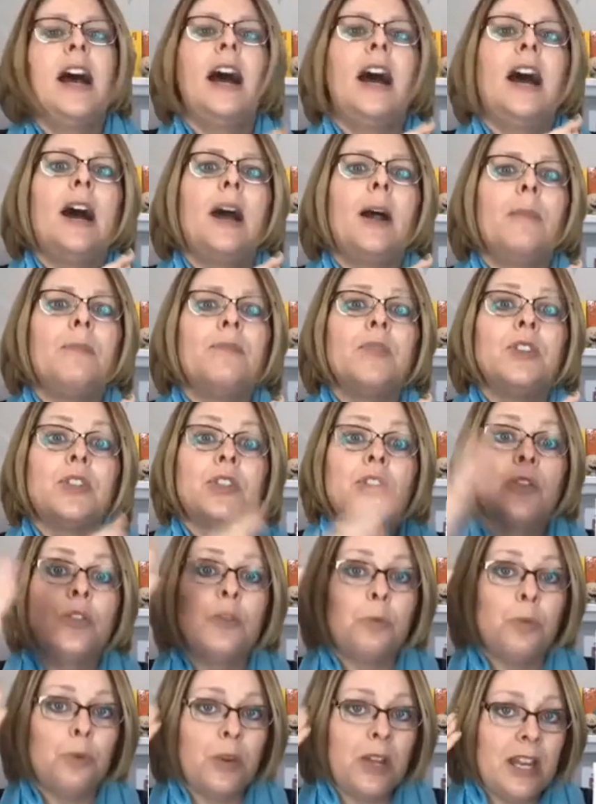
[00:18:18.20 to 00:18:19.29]

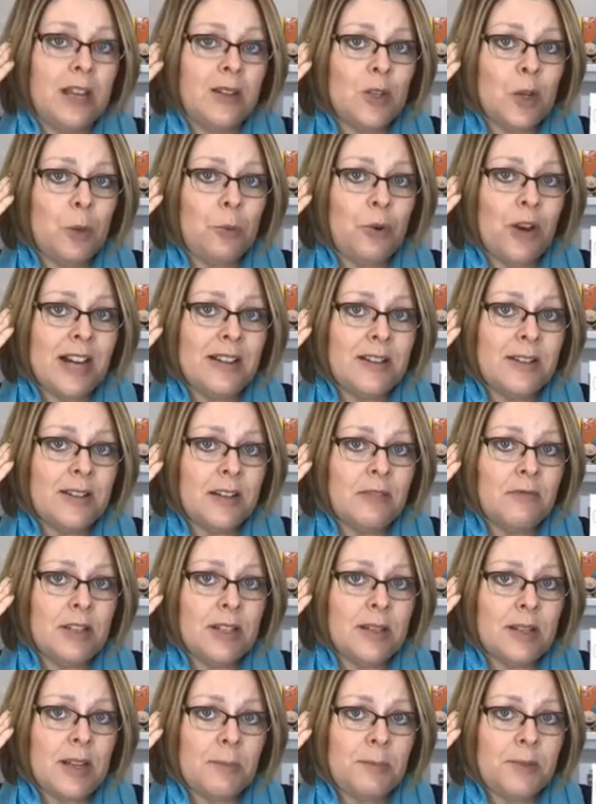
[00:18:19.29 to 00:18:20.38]
So kids are practicing
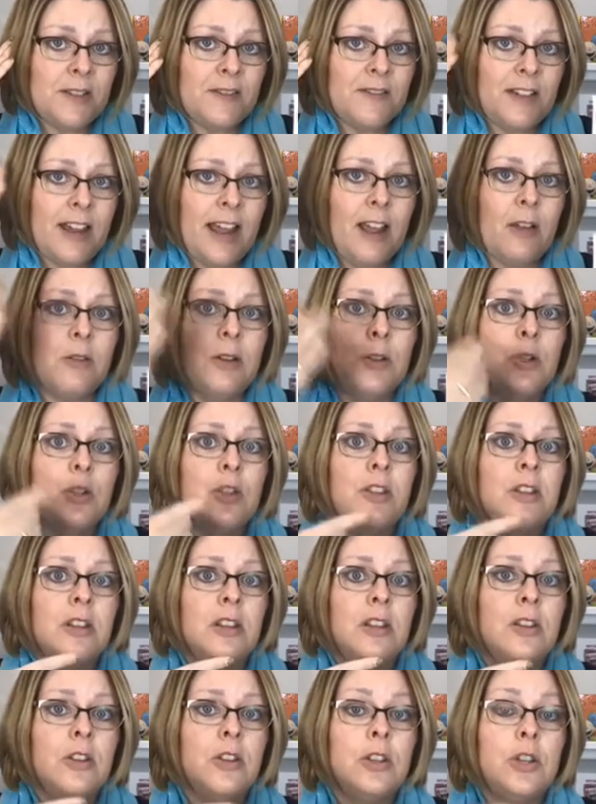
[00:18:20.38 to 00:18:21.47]
receptive language.
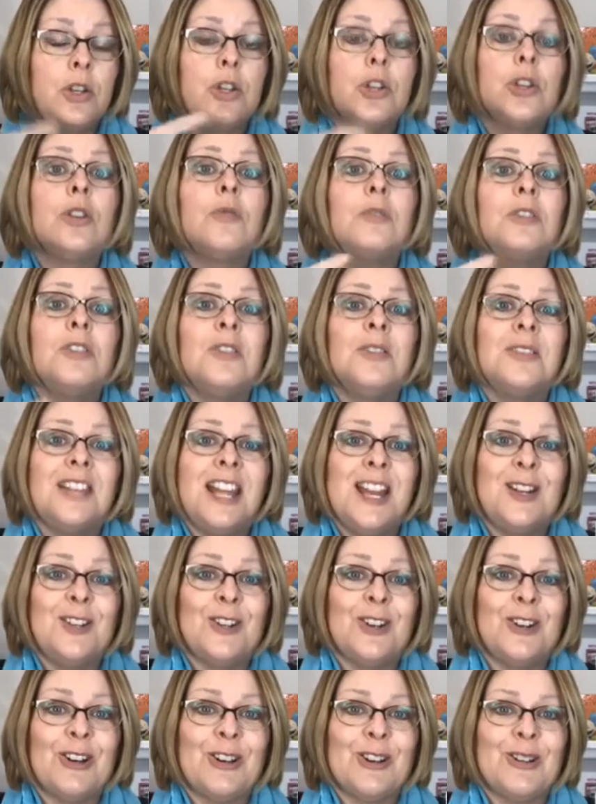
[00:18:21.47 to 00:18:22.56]
The children who
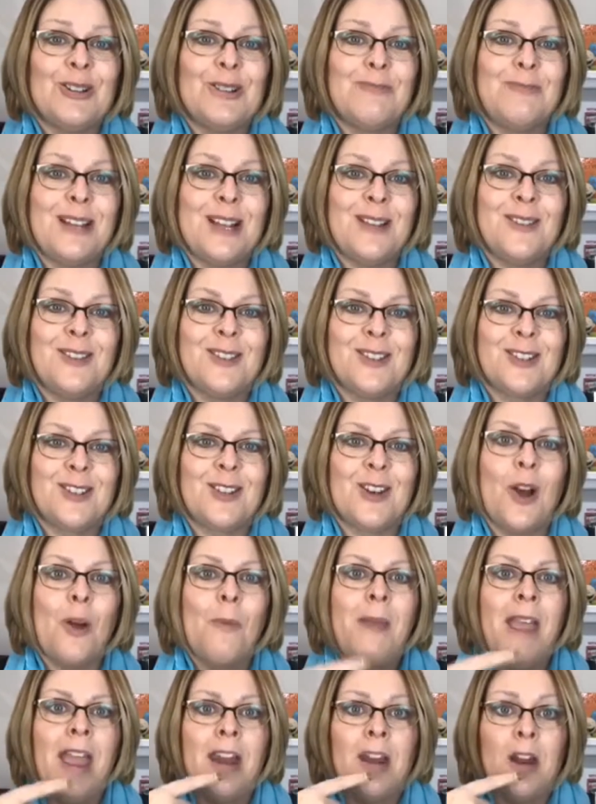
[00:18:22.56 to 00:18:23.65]
take turns being the
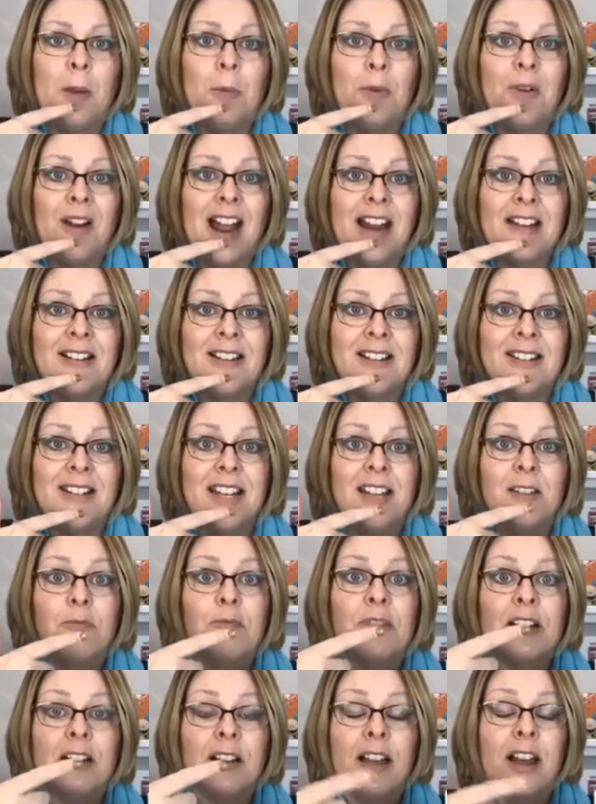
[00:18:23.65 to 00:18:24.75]
snowman are
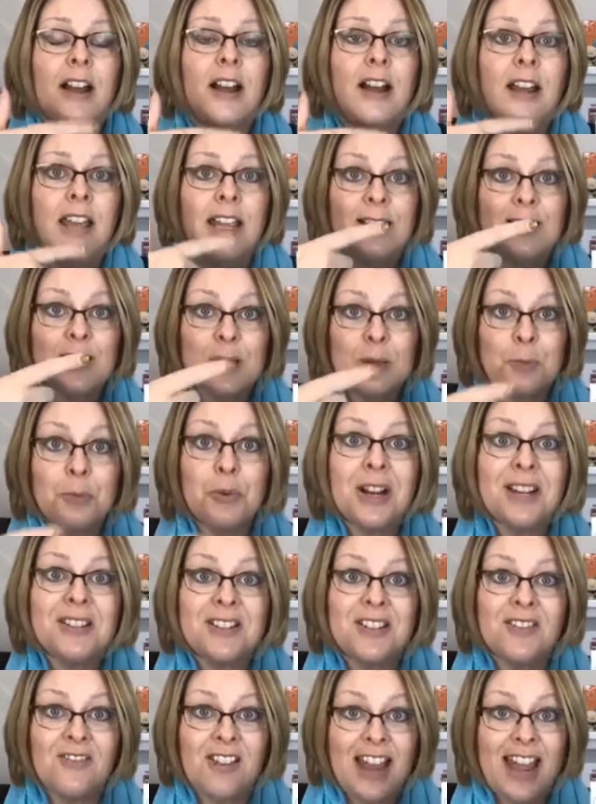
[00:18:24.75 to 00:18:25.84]
practicing
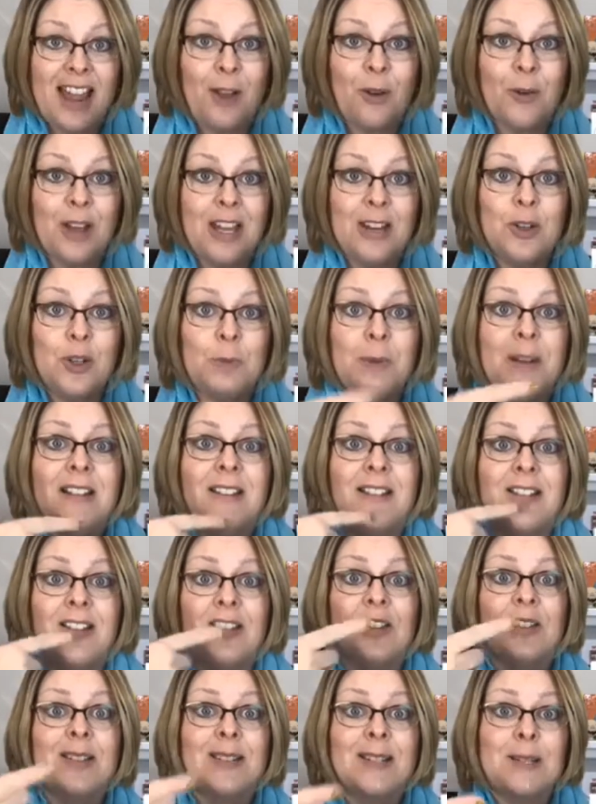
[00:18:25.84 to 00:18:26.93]
expressive language because
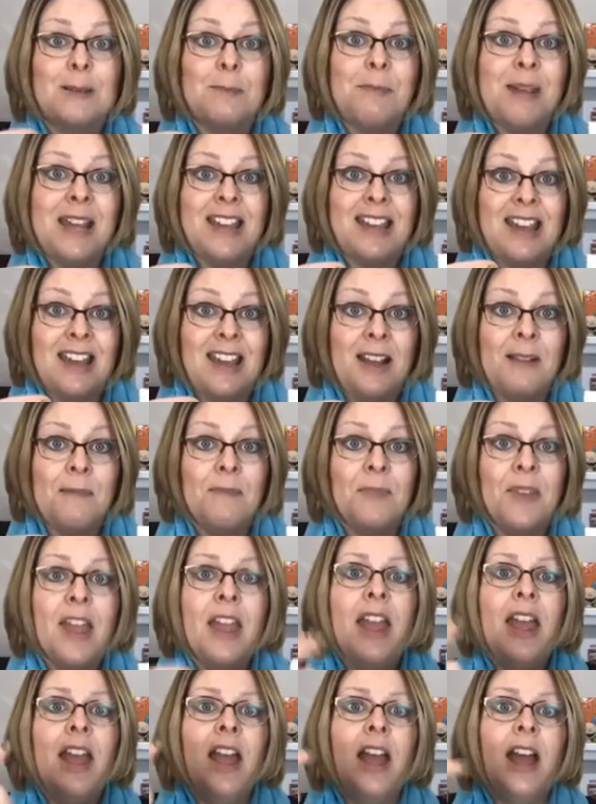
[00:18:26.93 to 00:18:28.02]
they're speaking.
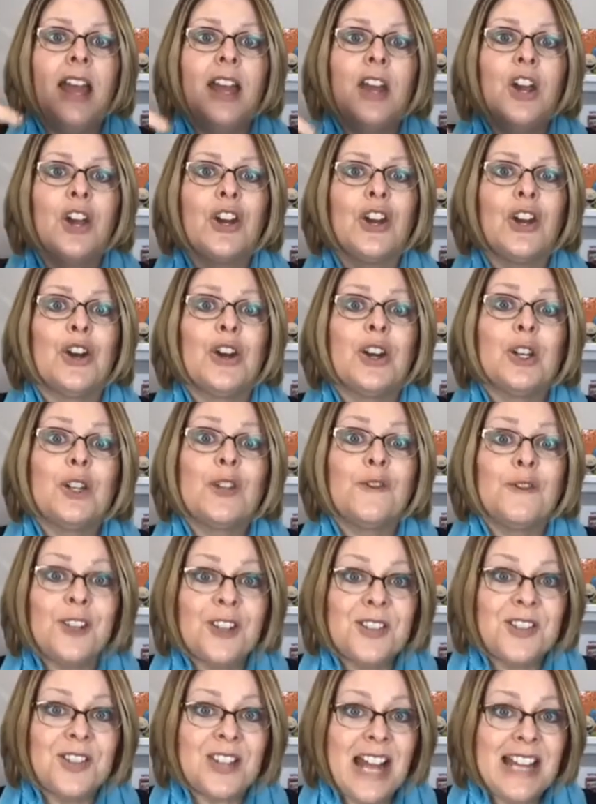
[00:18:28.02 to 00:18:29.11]
I encourage
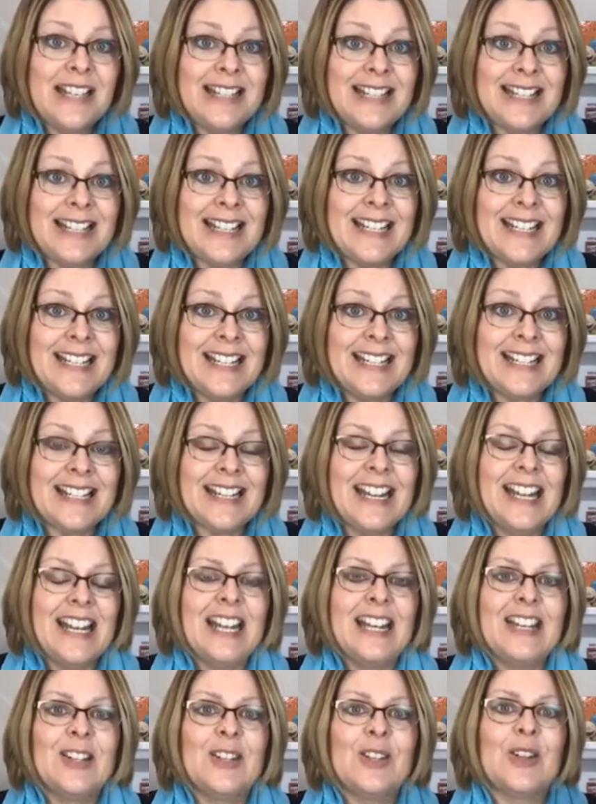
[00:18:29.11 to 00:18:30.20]
full sentences.
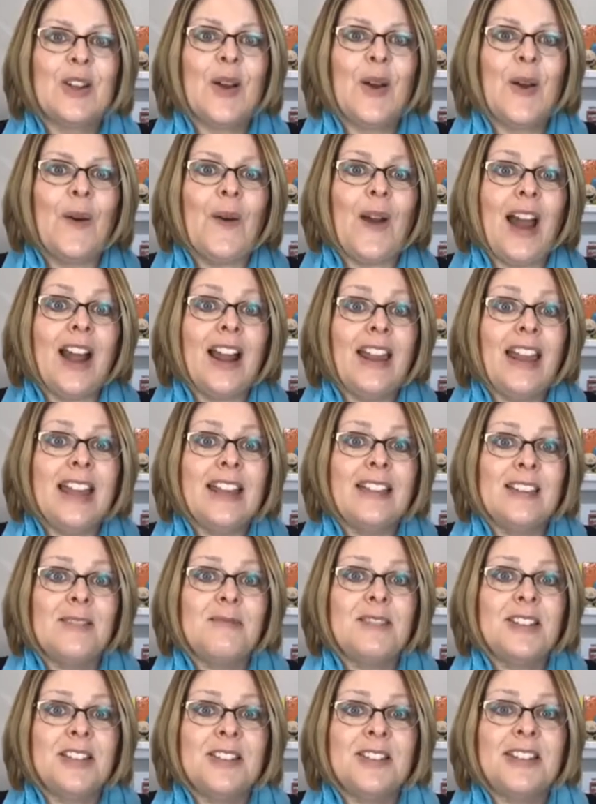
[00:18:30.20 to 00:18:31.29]
So I like
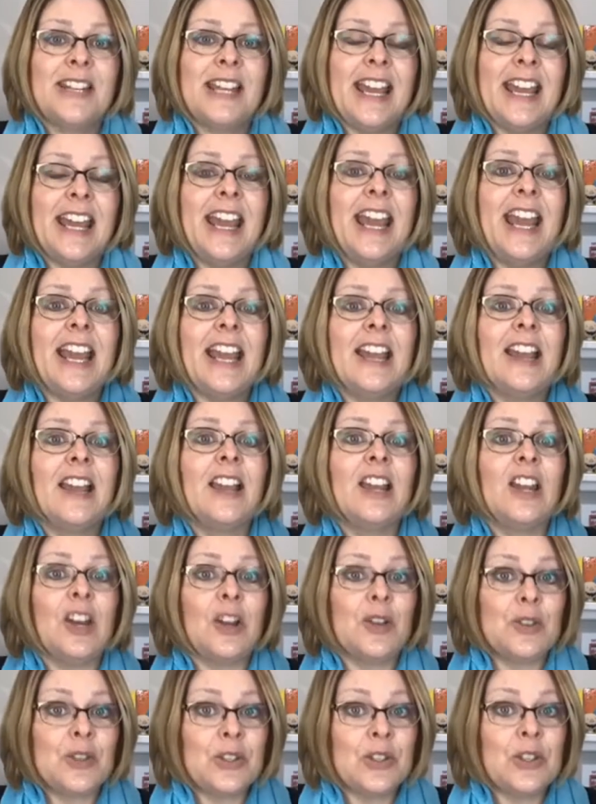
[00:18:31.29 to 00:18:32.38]
them to say, you
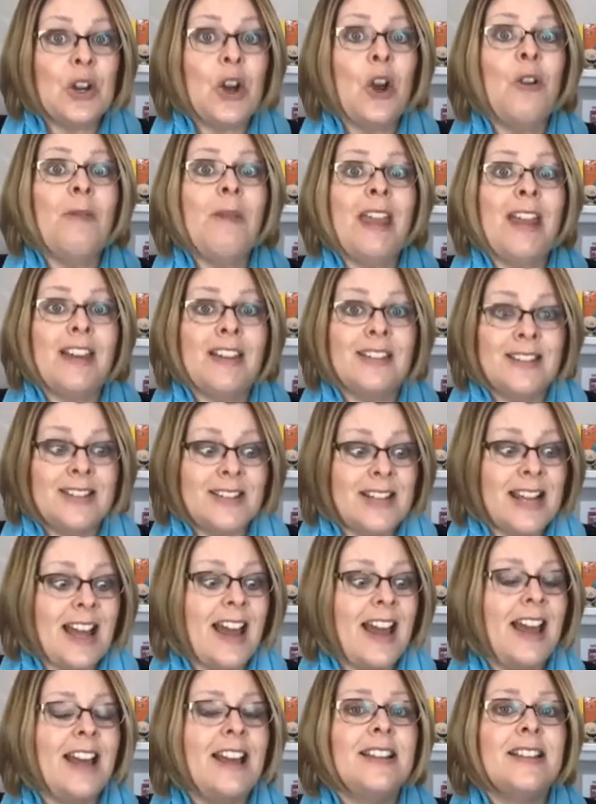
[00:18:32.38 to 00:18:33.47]
know, Snowman
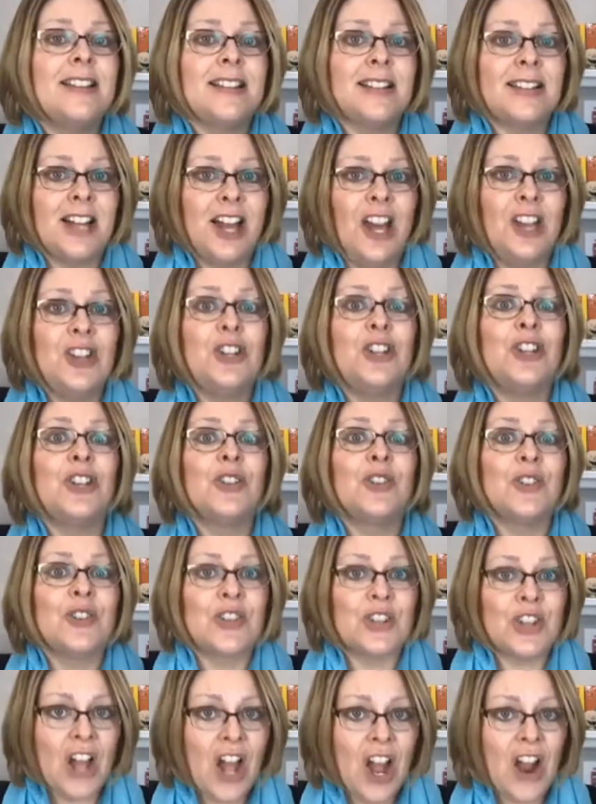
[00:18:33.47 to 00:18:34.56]
says, touch your
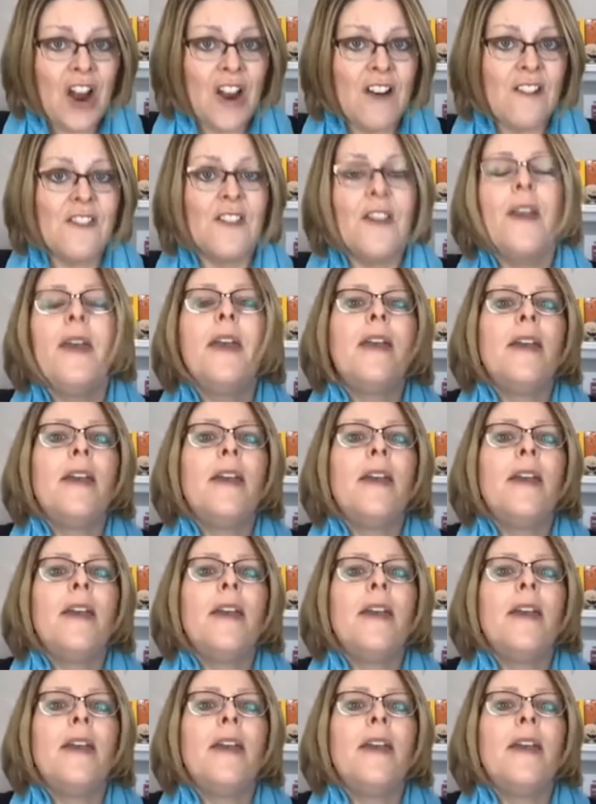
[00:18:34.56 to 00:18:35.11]
scarf.